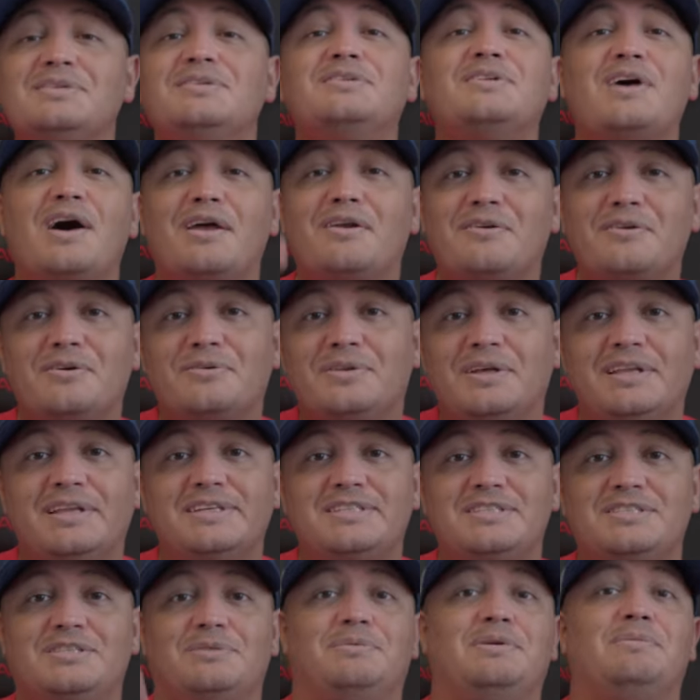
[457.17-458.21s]
Now, I don't know if they
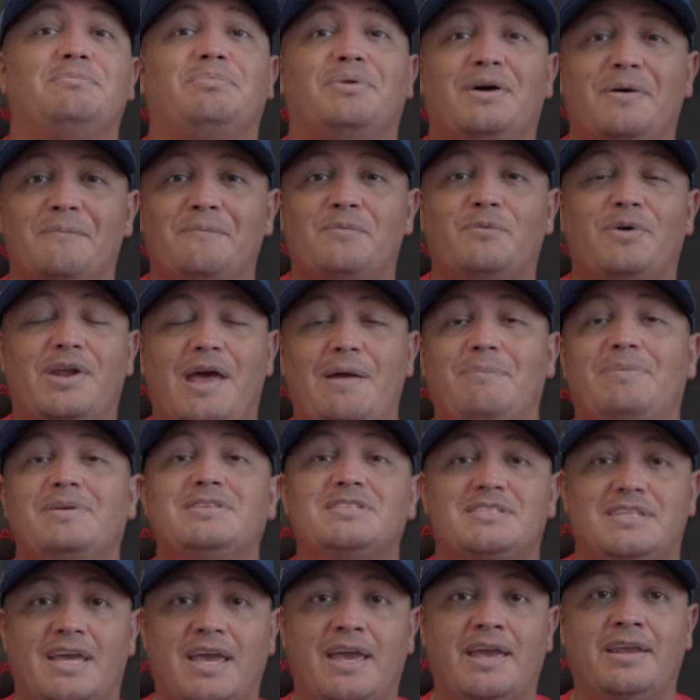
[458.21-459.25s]
listened to me, but what I've been
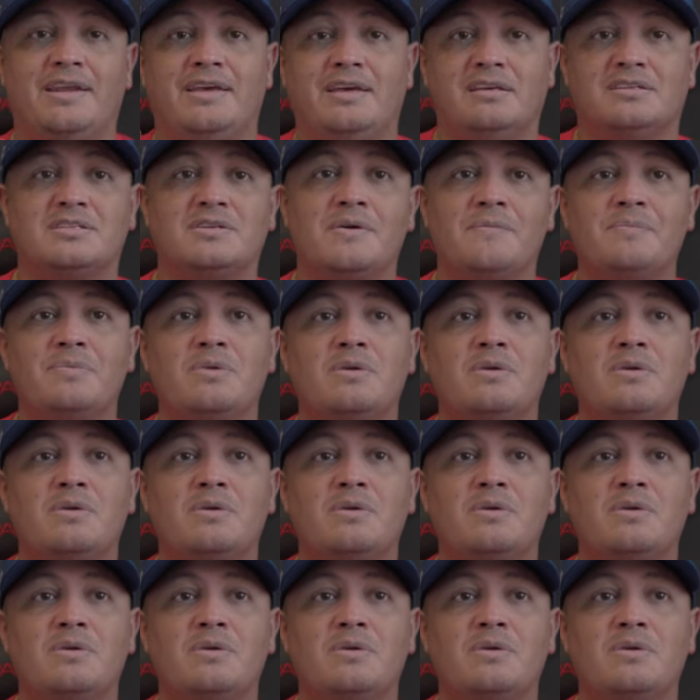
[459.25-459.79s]
saying is,